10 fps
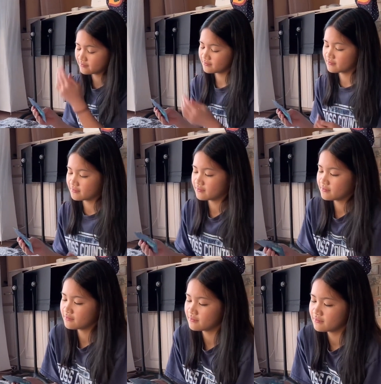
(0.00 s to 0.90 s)

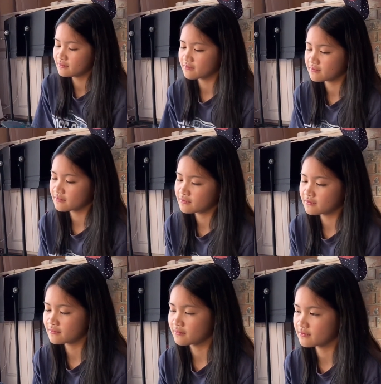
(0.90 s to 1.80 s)

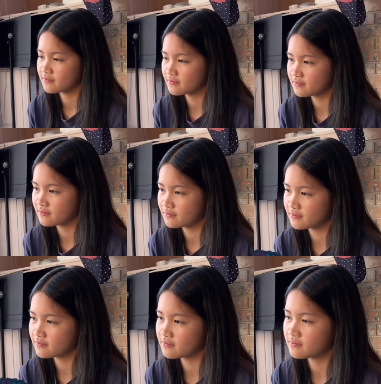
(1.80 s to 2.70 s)

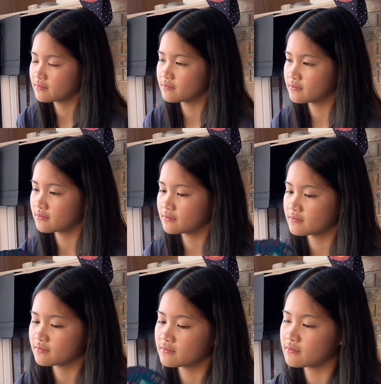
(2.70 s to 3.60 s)

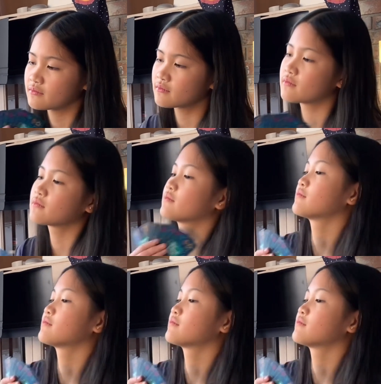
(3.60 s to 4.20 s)
[no speech]